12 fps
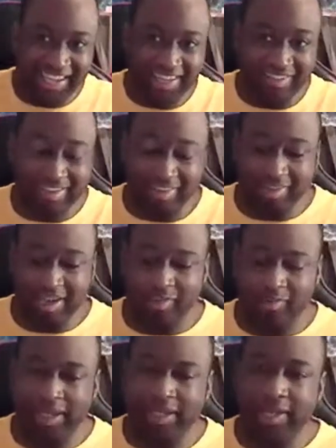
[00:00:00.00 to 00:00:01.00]
anyways, I thought it
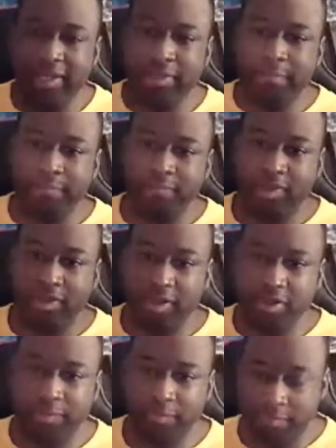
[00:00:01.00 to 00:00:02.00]
would be, uh, you
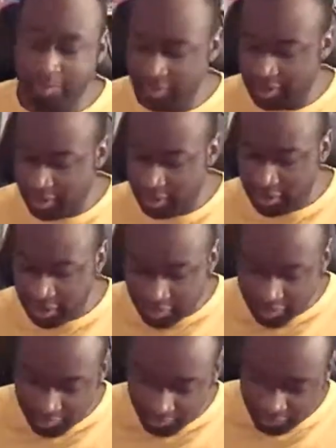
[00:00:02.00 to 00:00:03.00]
know,
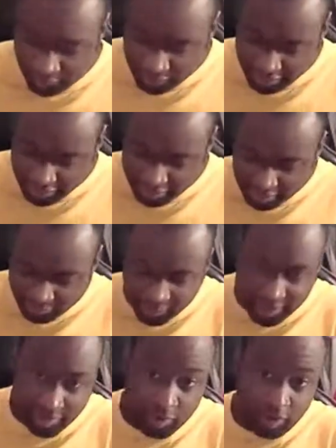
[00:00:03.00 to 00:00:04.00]
pretty, uh,
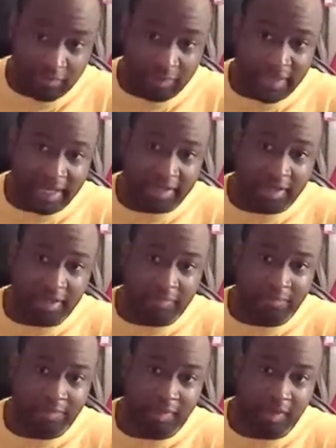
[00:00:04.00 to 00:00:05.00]
pretty cool if I made
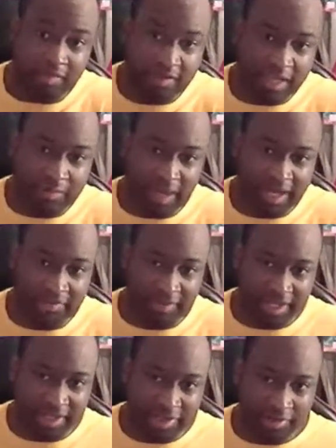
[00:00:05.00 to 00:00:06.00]
a, a stick mod
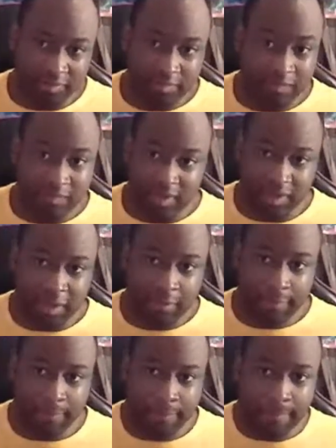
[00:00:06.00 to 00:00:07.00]
video, you know,
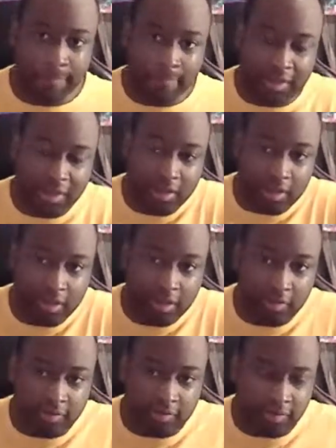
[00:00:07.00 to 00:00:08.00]

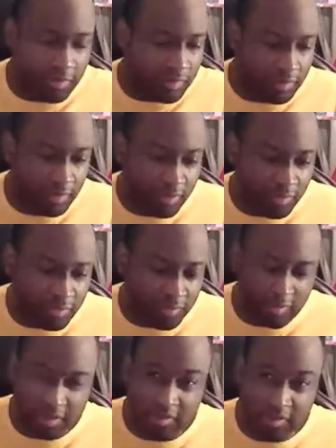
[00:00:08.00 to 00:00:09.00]
because there's
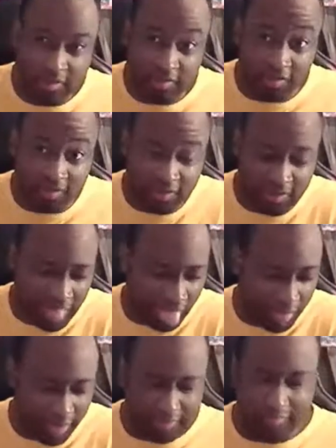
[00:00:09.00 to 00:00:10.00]
these, the, the, the
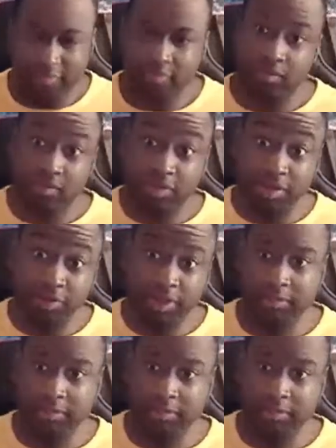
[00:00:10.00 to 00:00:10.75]
look, stuttering.